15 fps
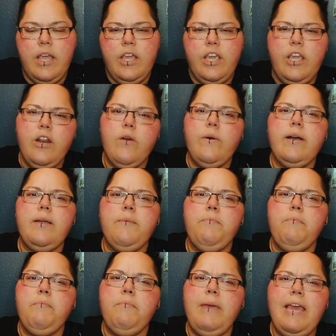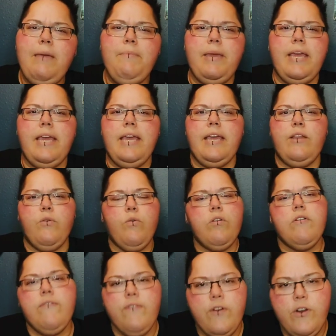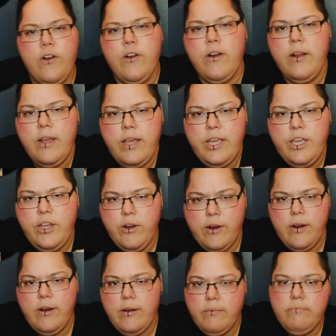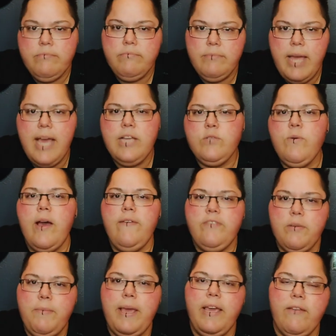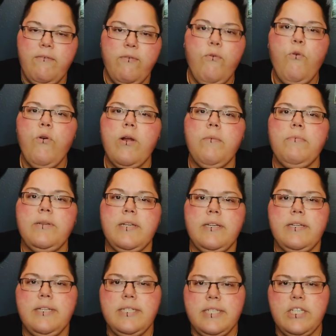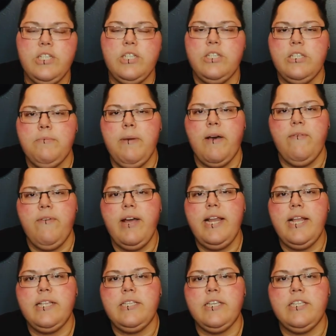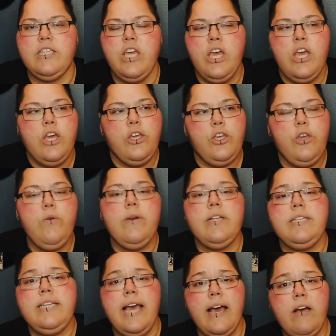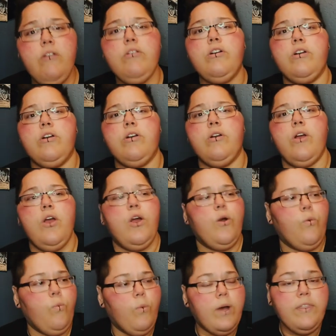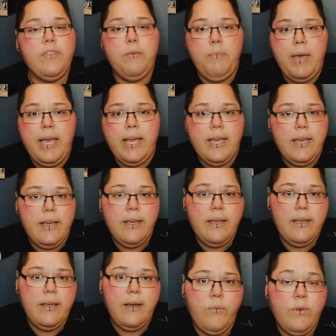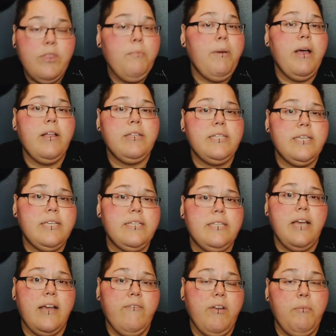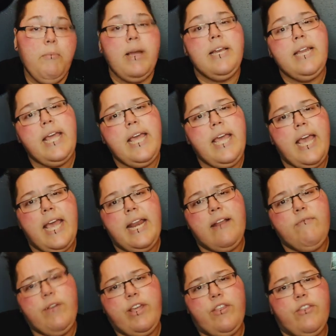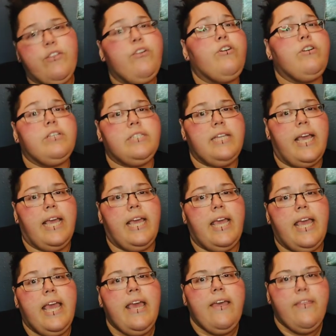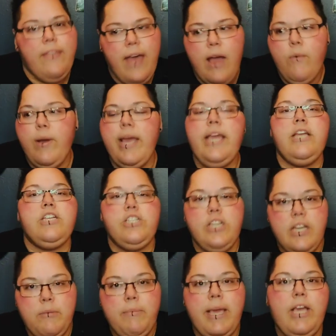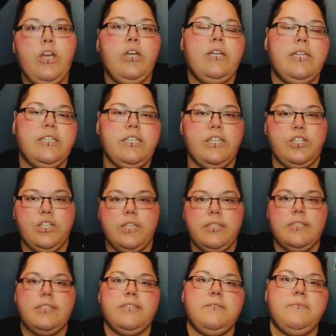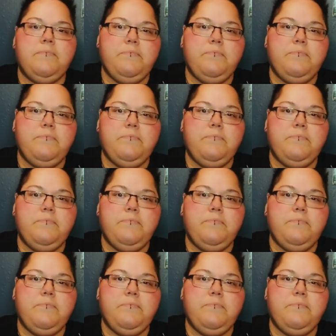you know what, maybe in order for your ex-wife to make informed decisions about finances, you could tell her what the balance is every Monday and every Thursday. That way she can make good decisions.